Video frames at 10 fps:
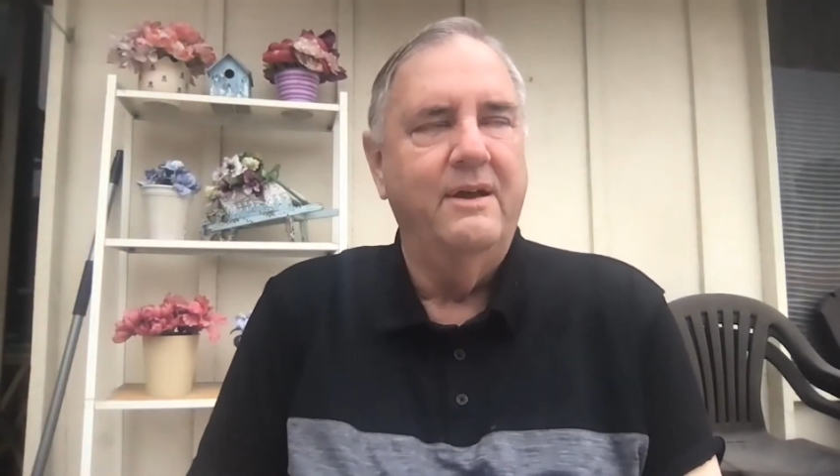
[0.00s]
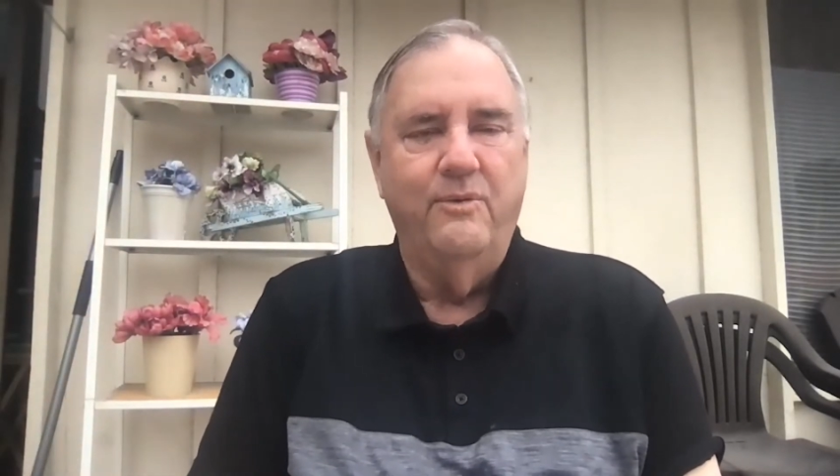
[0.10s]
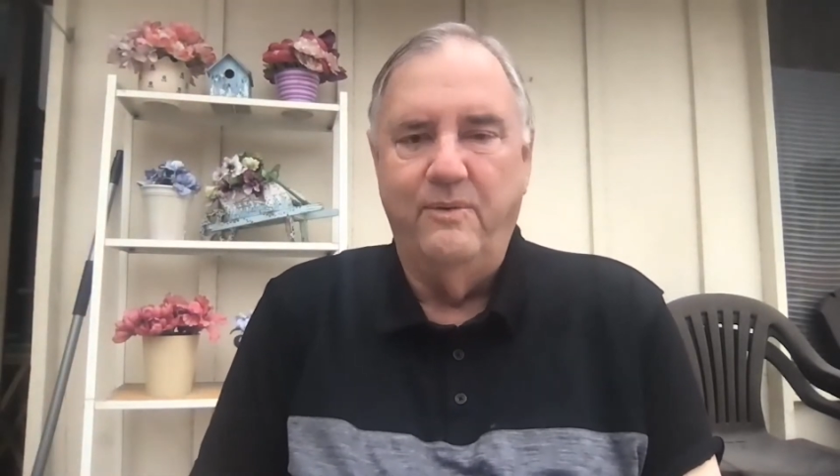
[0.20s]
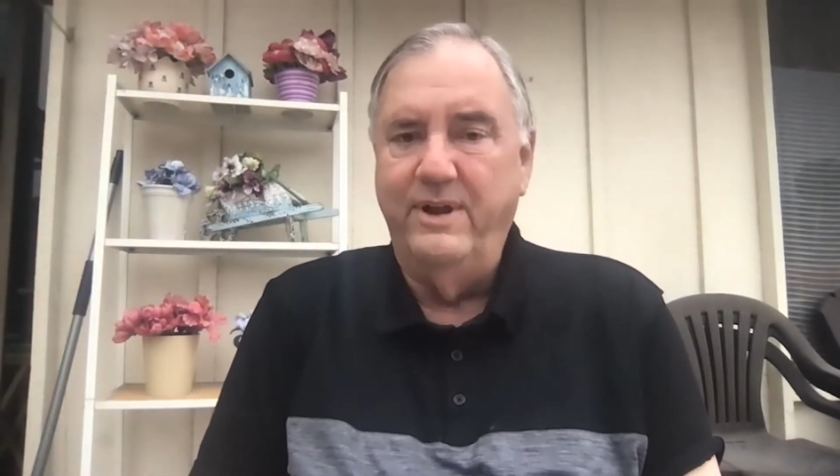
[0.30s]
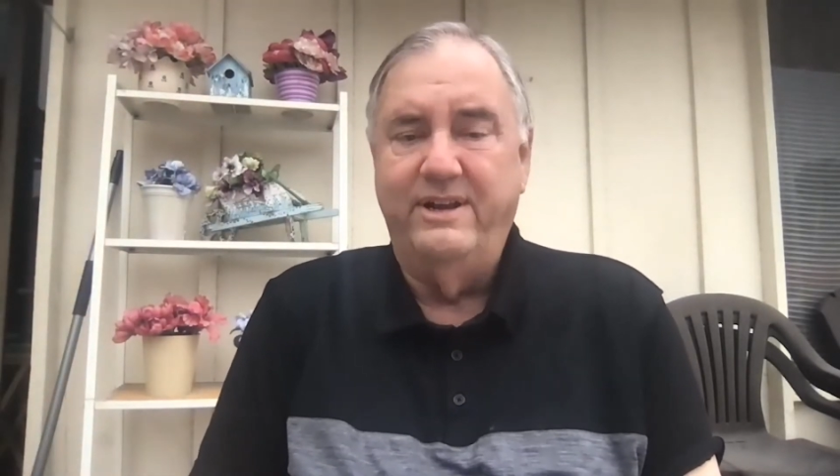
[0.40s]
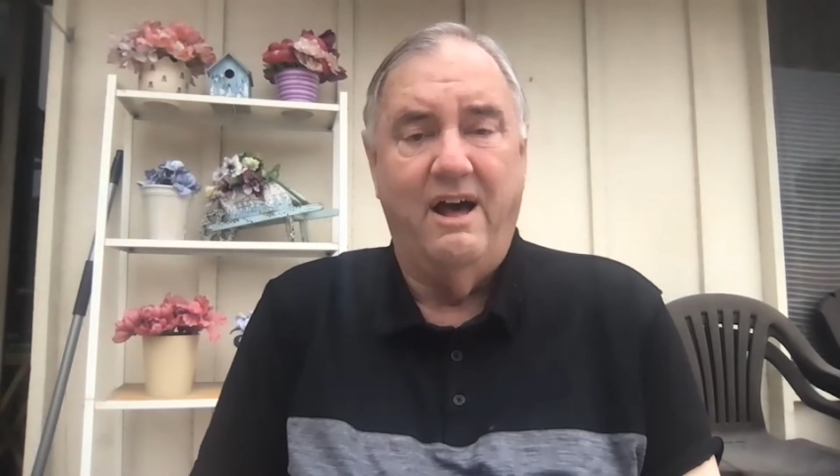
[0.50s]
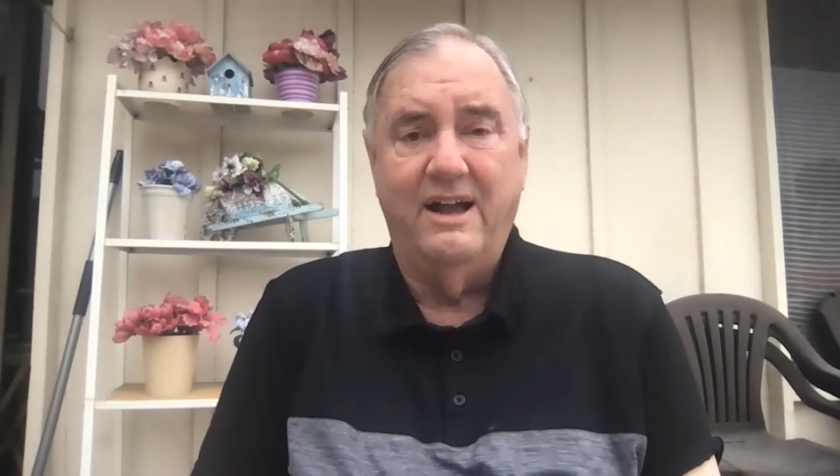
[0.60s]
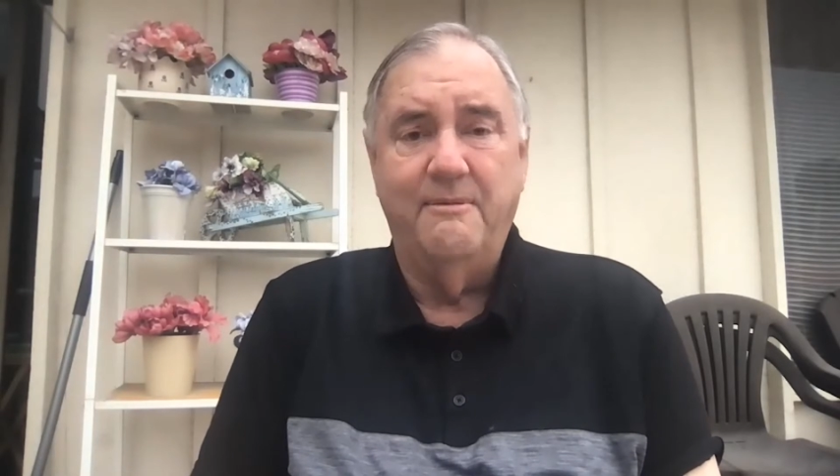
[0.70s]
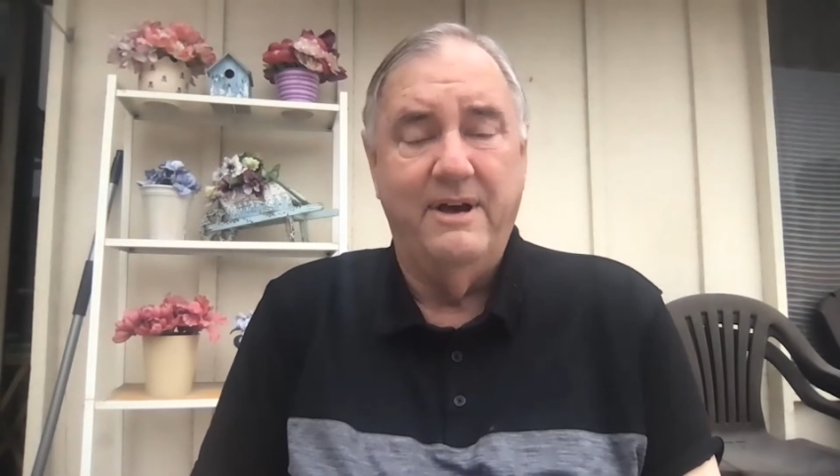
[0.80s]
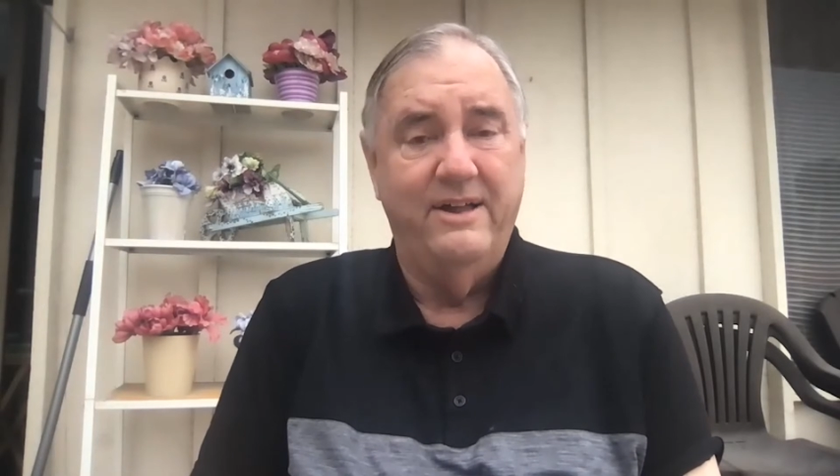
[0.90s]
when we
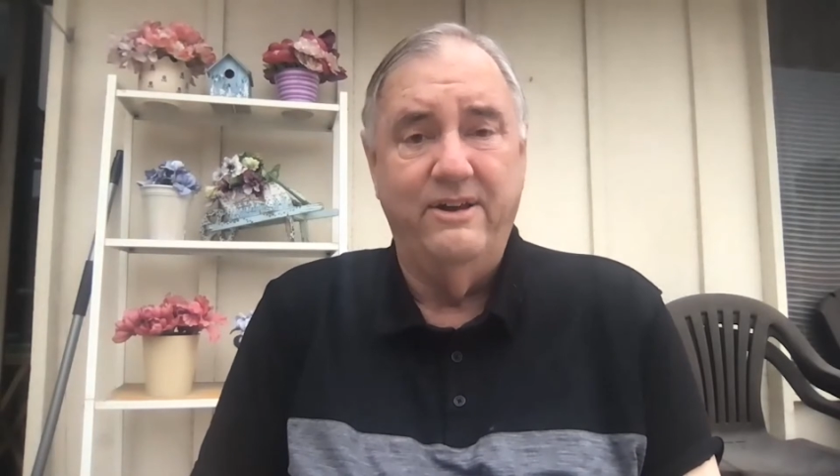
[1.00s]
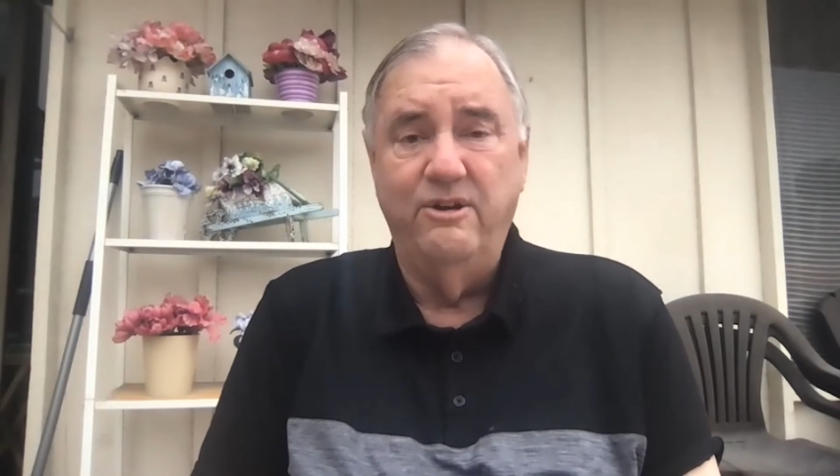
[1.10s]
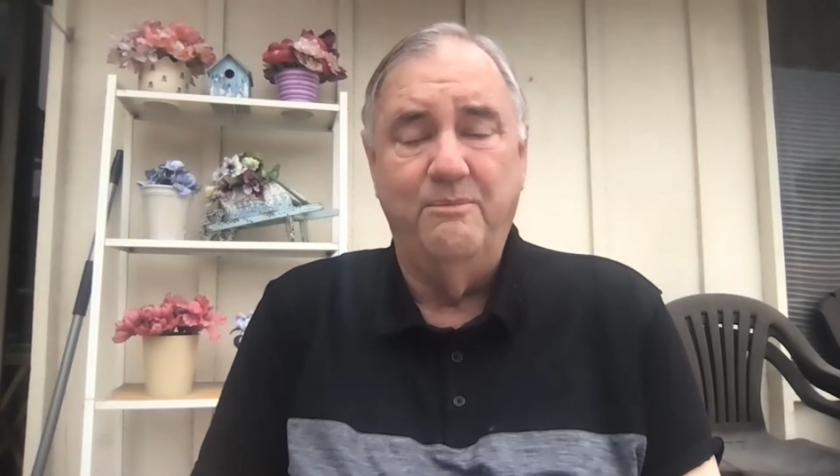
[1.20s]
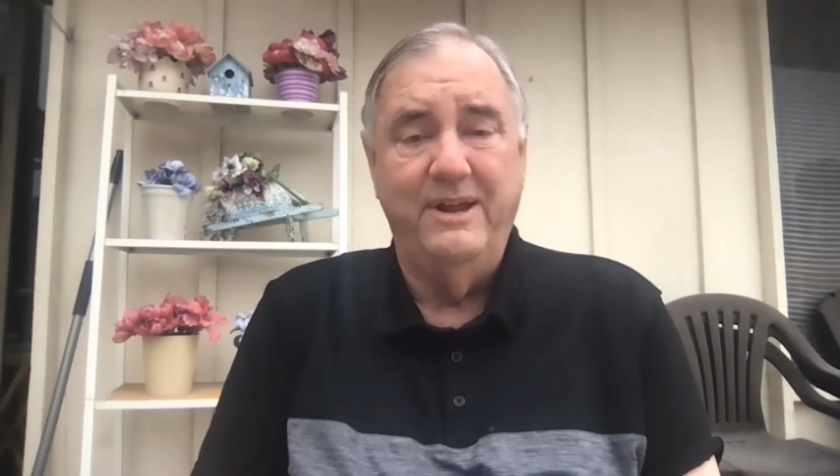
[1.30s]
talk about new